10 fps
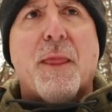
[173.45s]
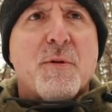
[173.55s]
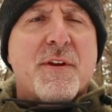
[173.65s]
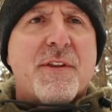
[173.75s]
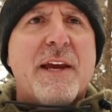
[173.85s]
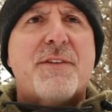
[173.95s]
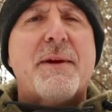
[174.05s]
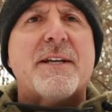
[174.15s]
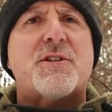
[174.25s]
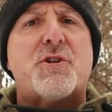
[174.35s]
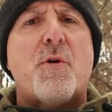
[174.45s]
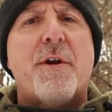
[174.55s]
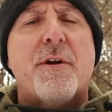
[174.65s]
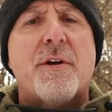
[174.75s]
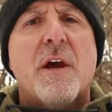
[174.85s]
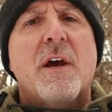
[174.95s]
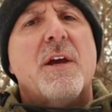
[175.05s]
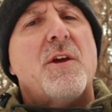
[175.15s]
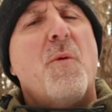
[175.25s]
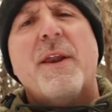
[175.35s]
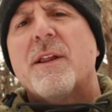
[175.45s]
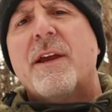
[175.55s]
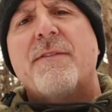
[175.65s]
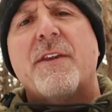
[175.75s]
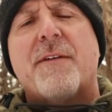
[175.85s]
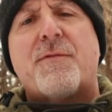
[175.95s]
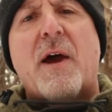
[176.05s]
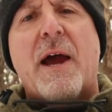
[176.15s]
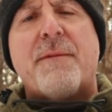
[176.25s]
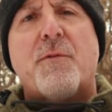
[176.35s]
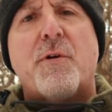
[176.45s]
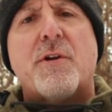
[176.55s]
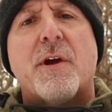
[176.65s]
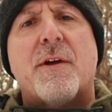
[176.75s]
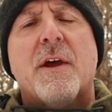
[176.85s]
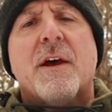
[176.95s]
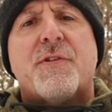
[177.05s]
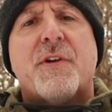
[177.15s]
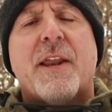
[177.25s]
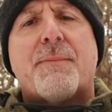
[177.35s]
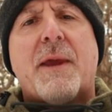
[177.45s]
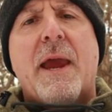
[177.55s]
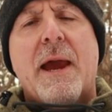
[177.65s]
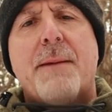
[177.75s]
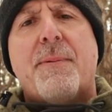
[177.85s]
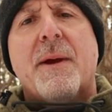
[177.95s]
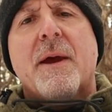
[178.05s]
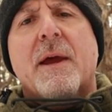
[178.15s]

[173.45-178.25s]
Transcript: With the days being shorter, you want to leave enough time for you to set up camp